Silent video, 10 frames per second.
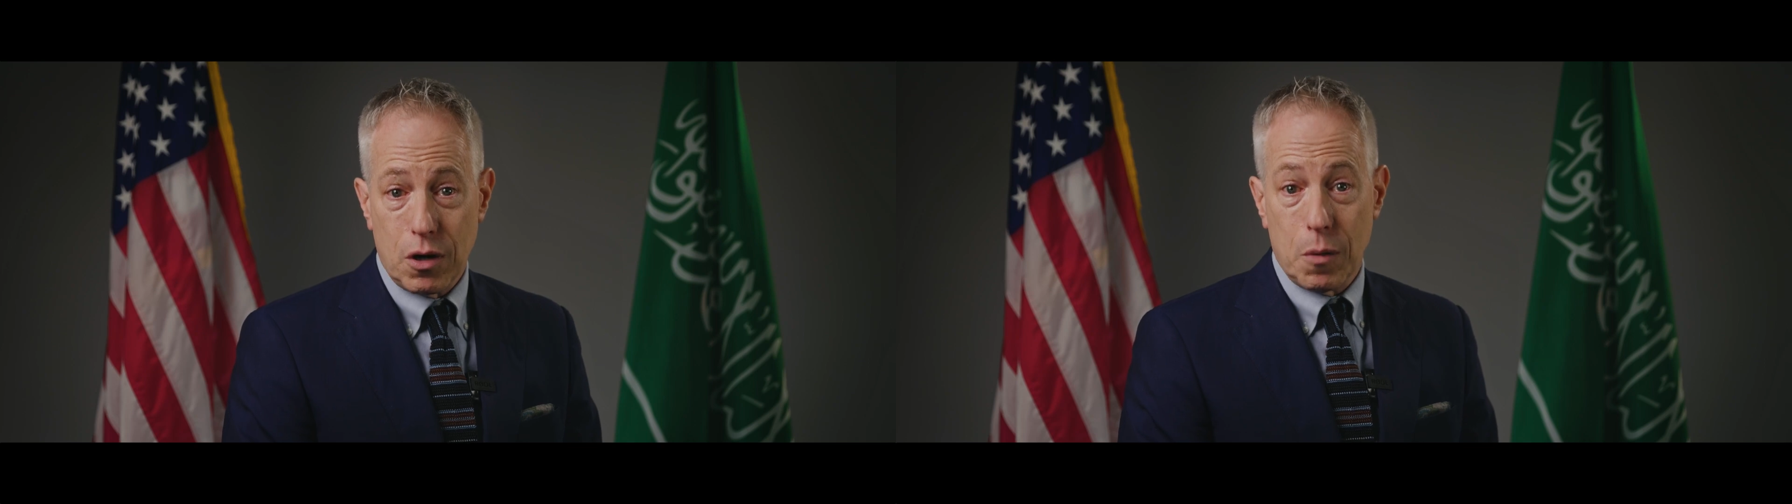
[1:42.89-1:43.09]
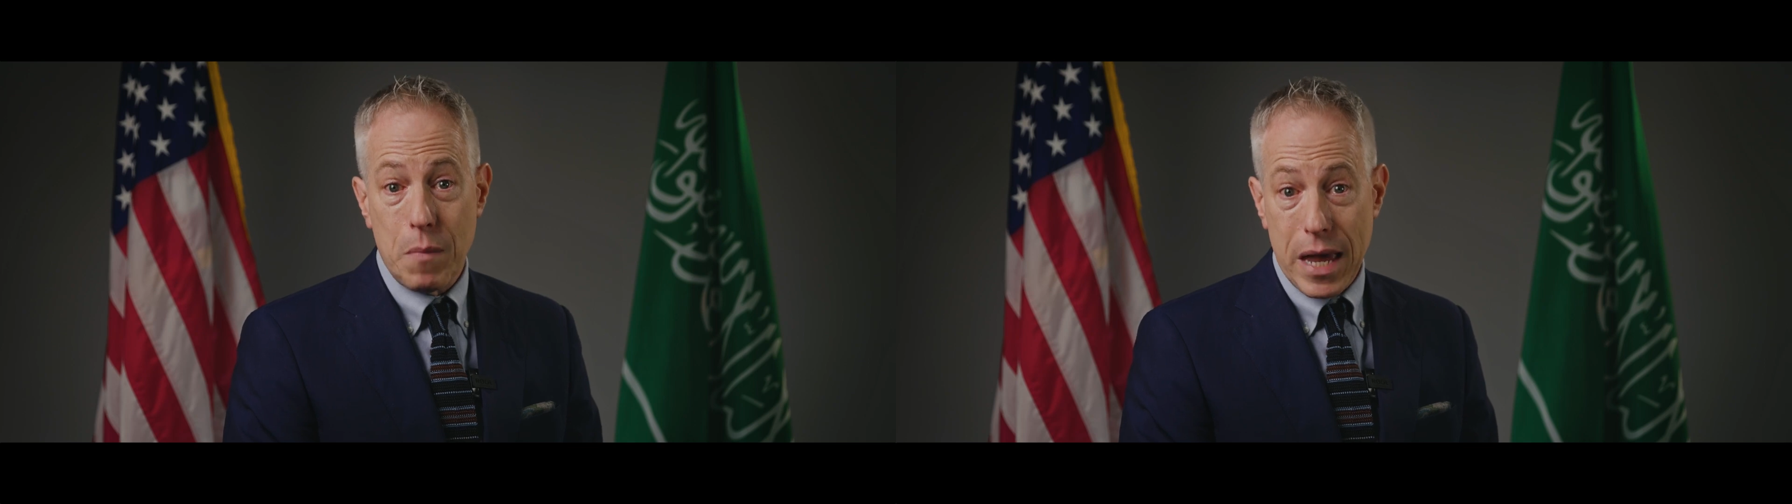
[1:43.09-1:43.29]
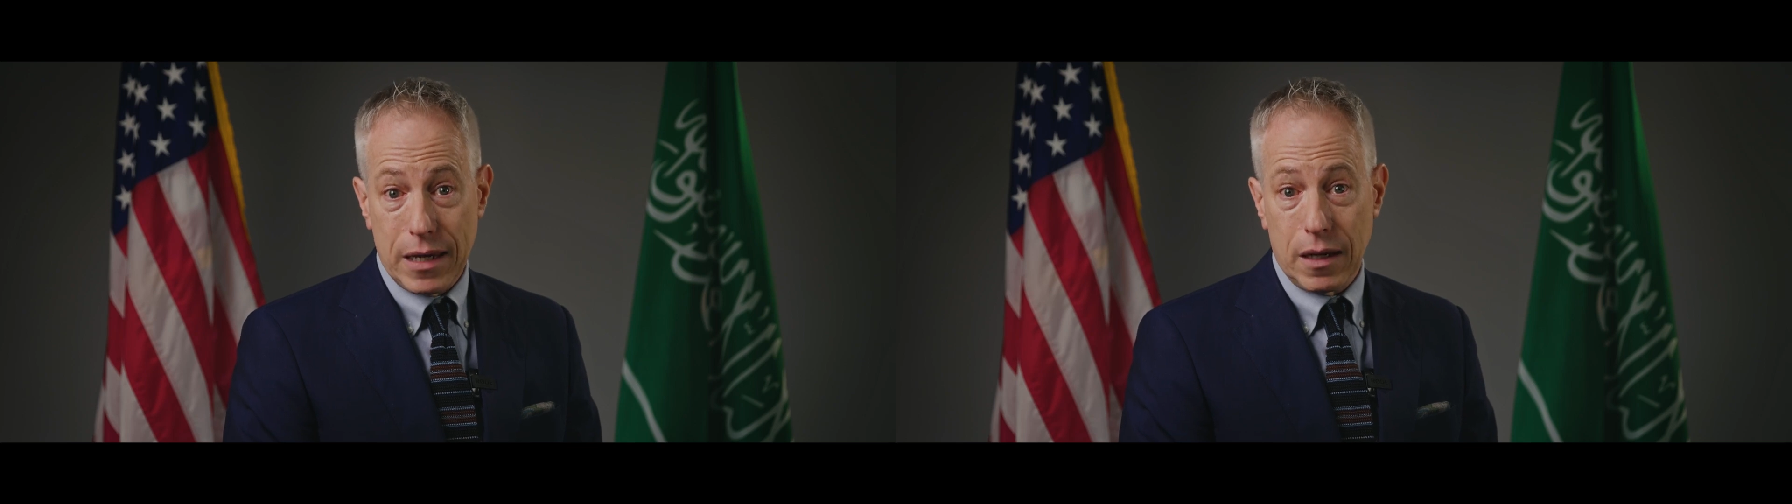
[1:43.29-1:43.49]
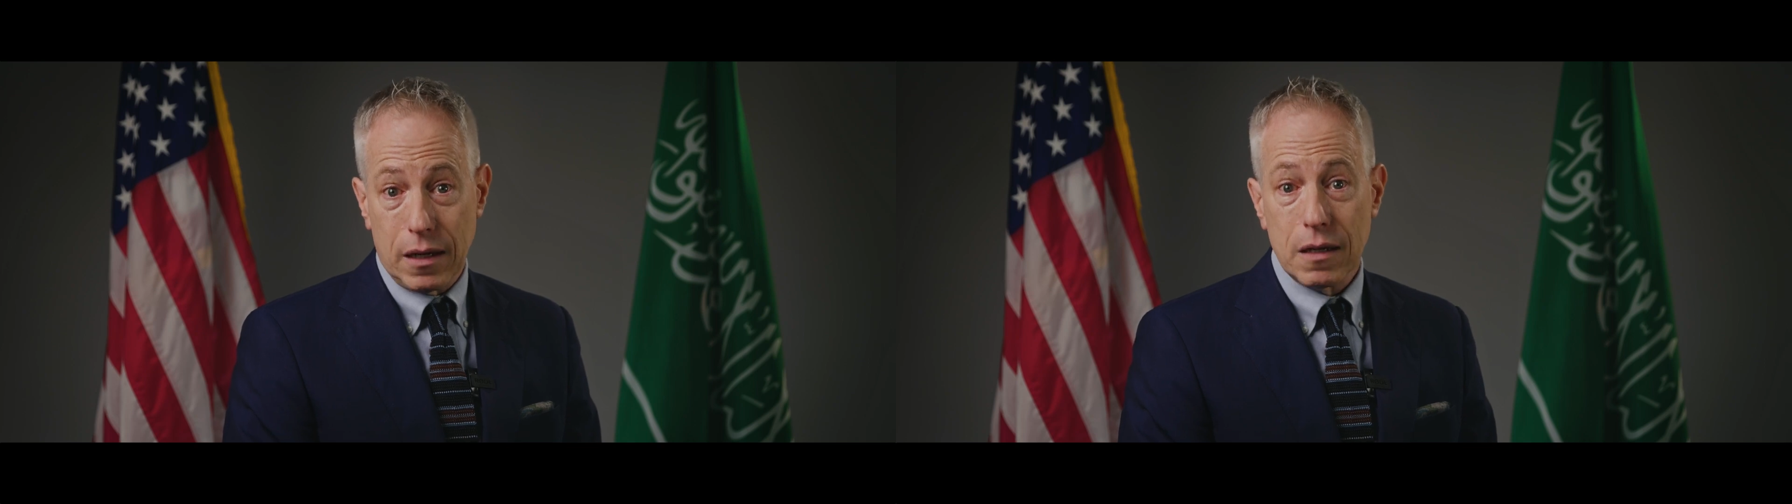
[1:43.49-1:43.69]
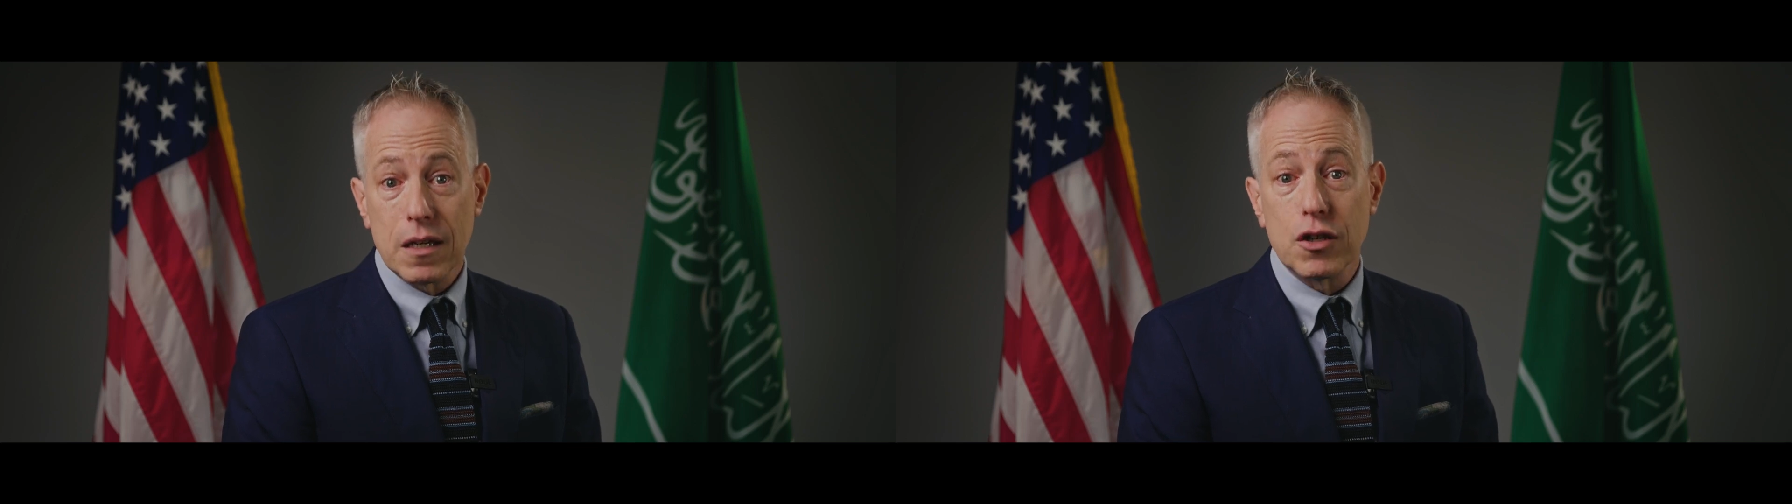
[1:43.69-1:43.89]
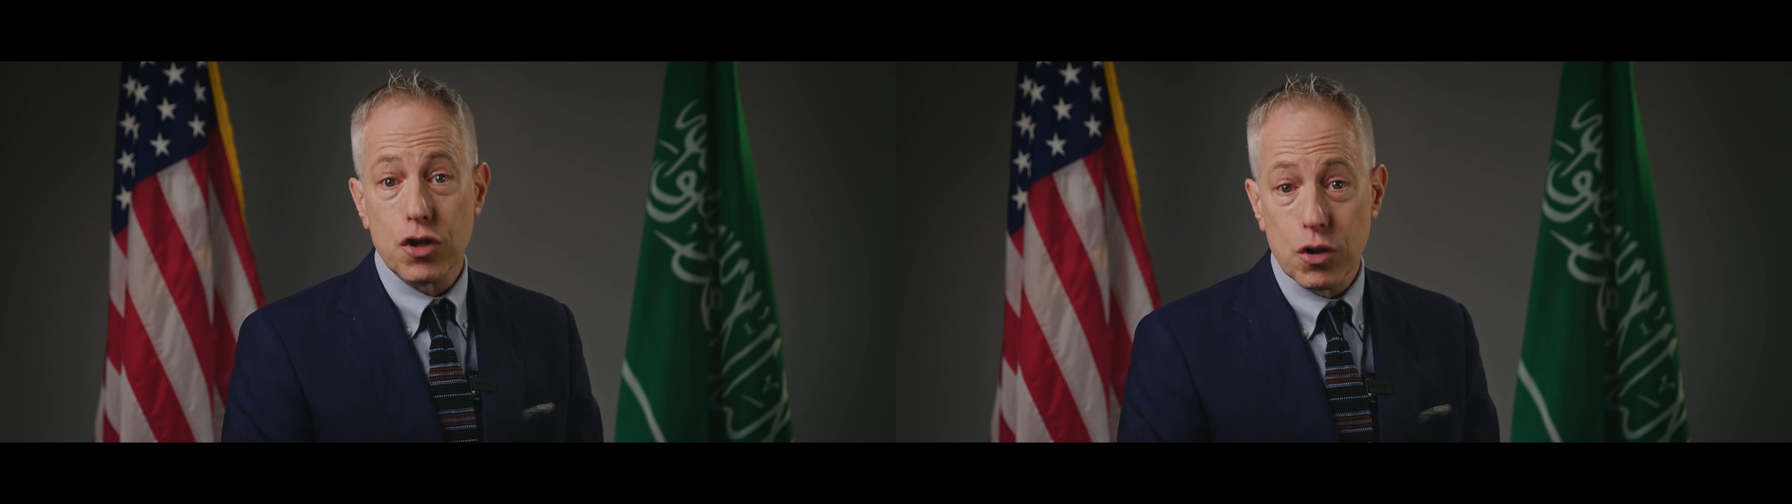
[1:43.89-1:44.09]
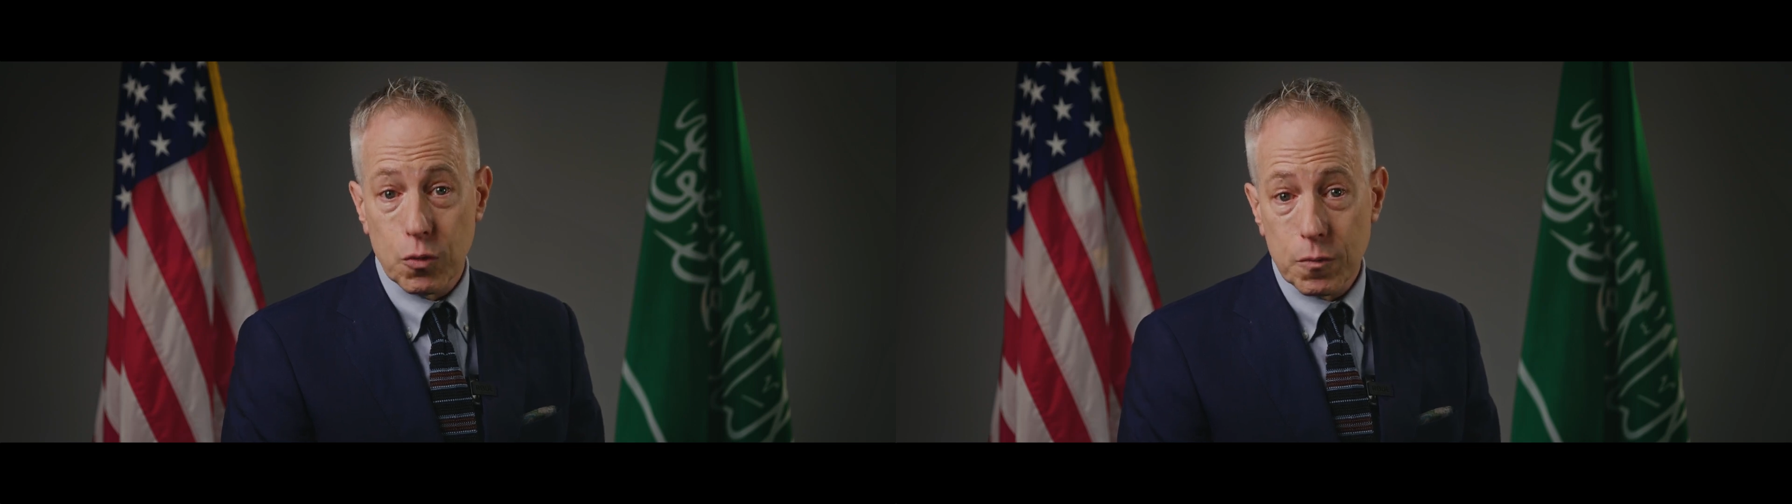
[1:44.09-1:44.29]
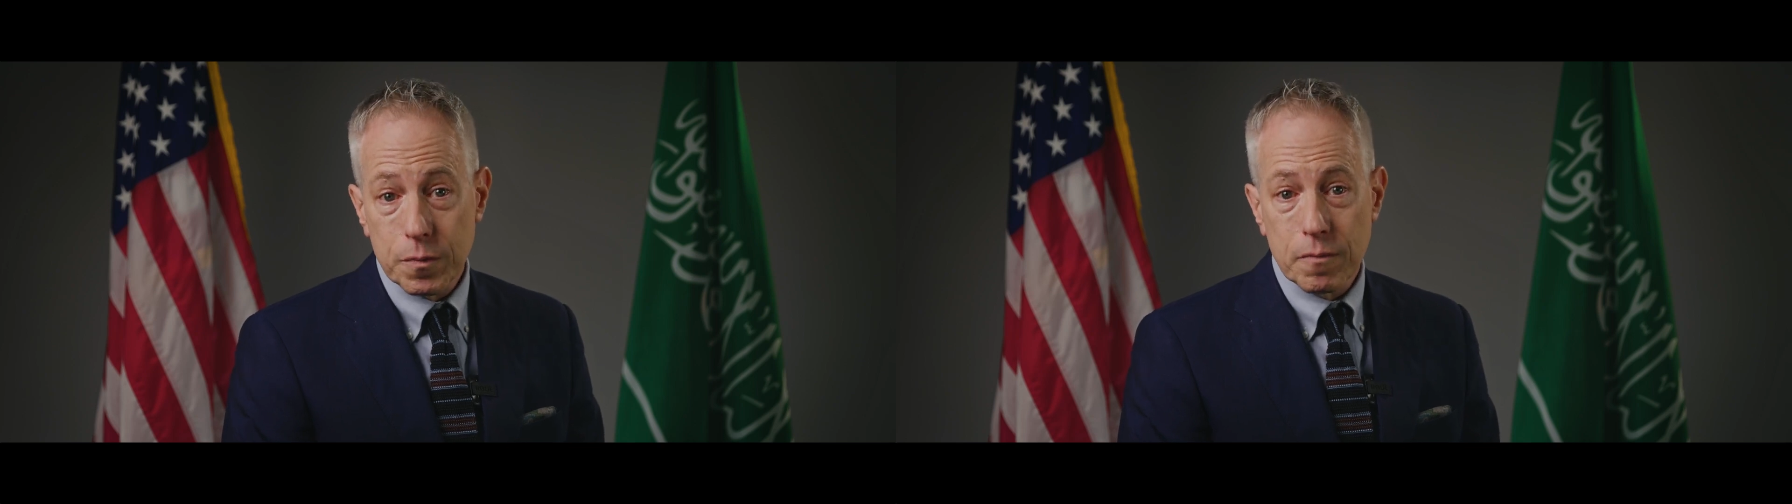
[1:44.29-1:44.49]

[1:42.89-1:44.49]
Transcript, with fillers: are making in you.